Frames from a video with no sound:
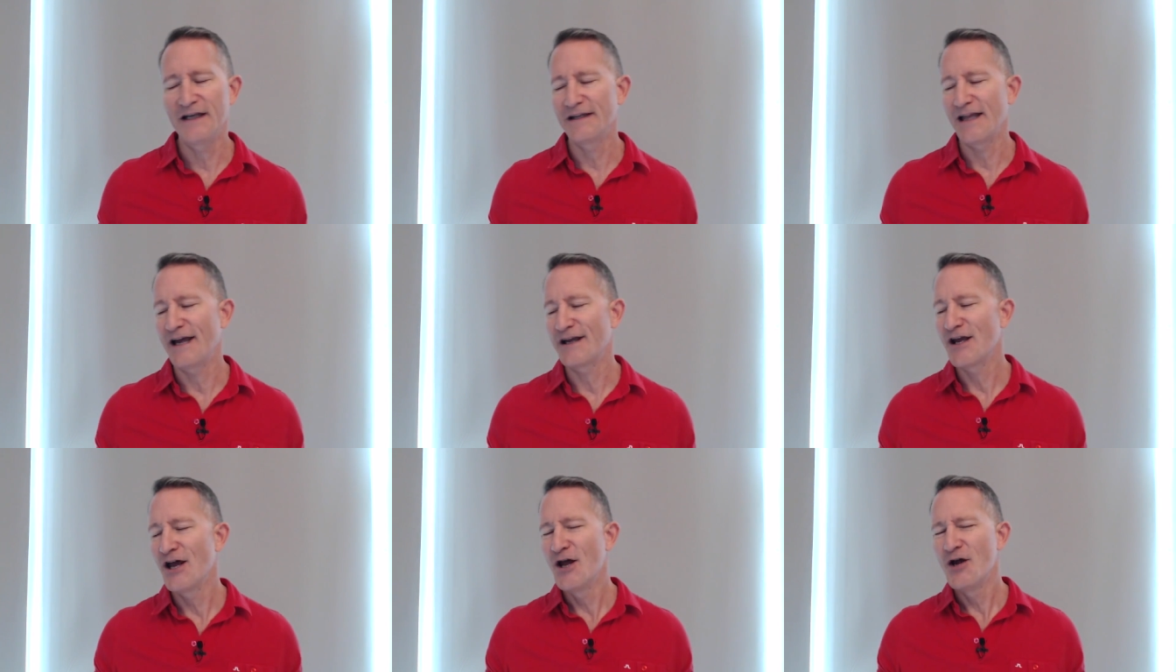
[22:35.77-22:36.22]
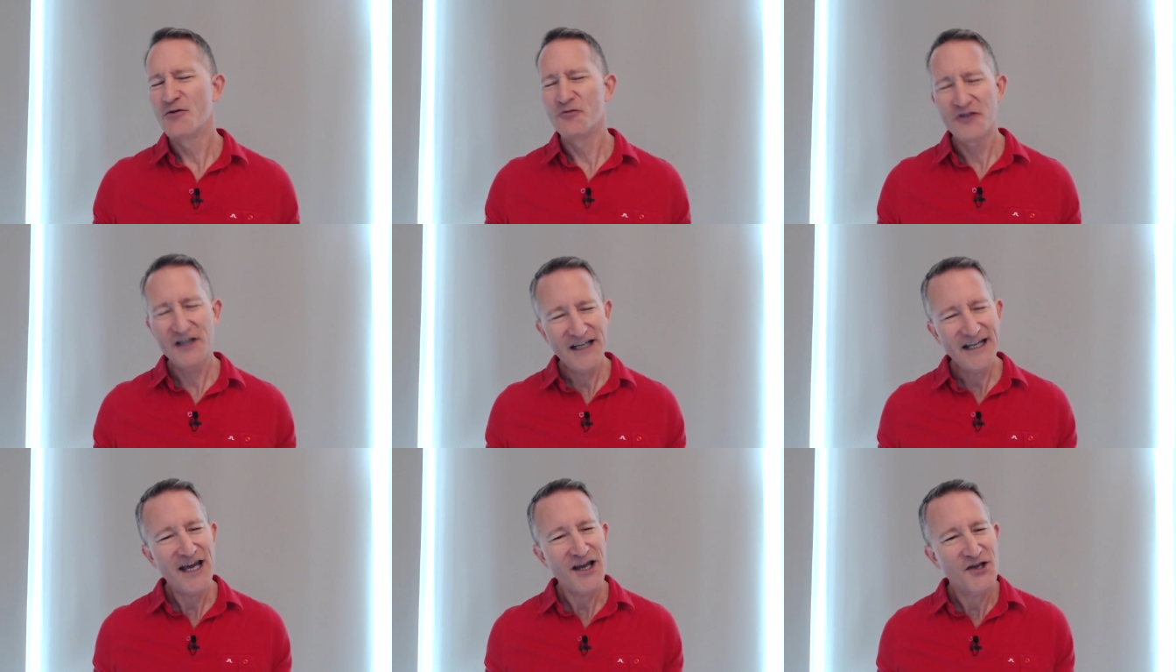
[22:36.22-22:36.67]
Like,
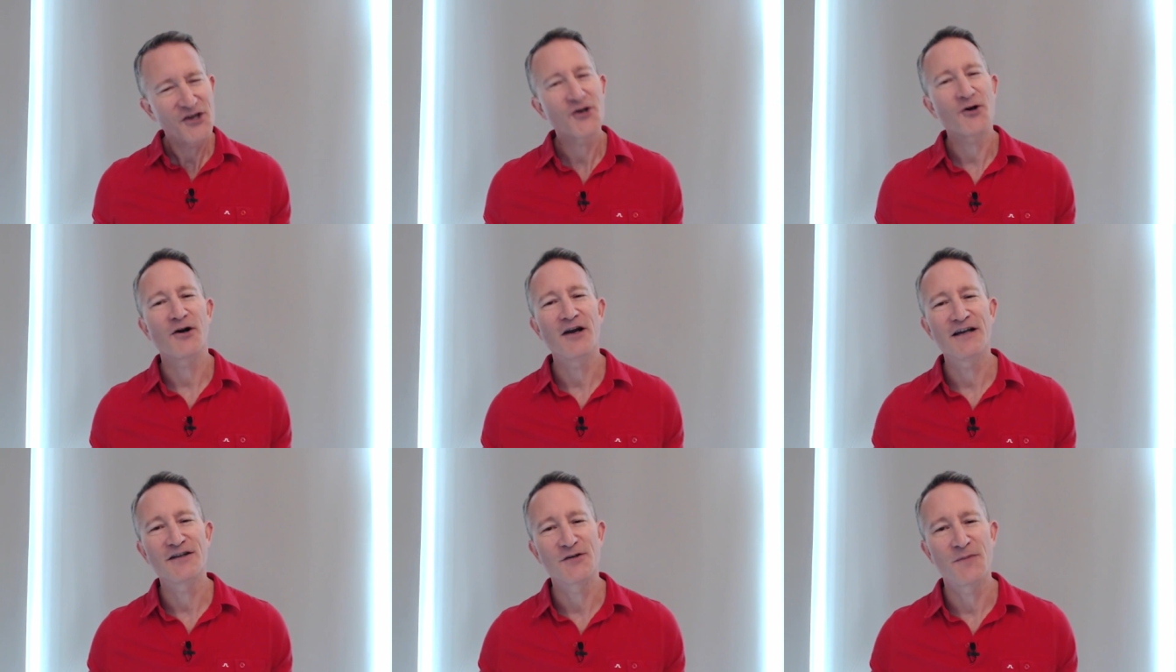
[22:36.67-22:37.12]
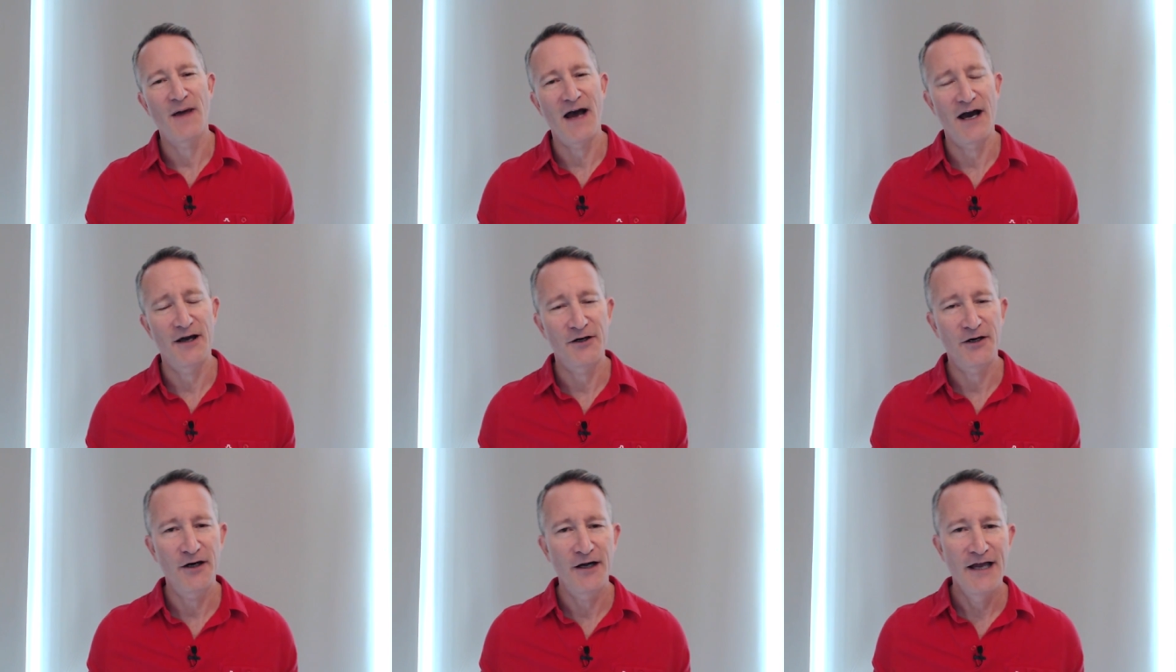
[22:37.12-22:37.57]
really get curious
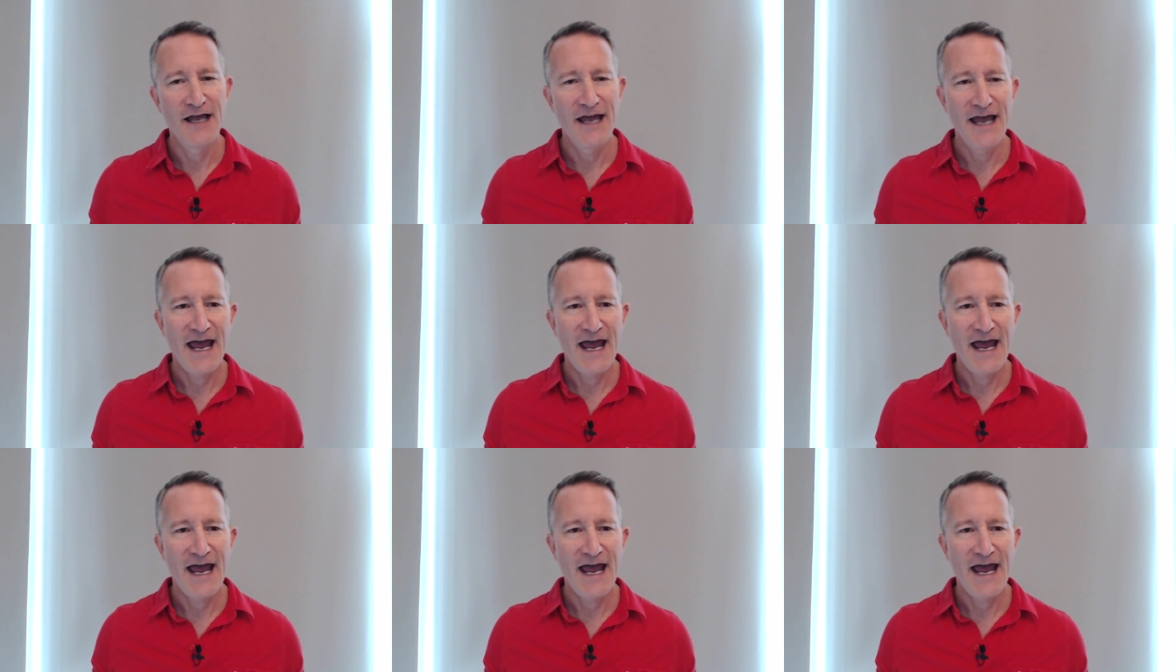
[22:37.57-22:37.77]
about her.